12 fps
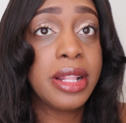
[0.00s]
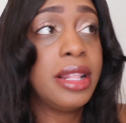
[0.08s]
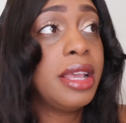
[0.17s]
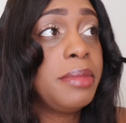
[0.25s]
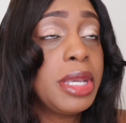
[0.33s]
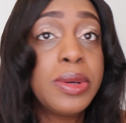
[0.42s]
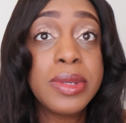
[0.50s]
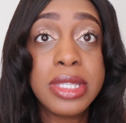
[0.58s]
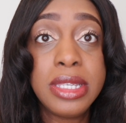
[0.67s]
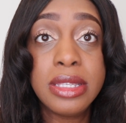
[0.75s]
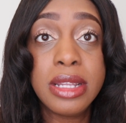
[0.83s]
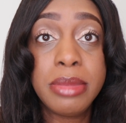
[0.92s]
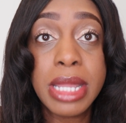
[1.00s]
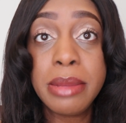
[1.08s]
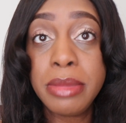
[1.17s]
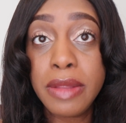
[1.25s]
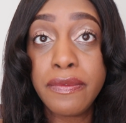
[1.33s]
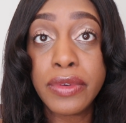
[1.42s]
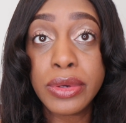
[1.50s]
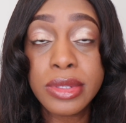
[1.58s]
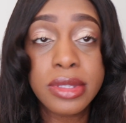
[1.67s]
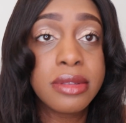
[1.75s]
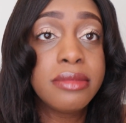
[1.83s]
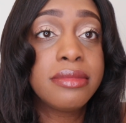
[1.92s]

let me go season up that meat first.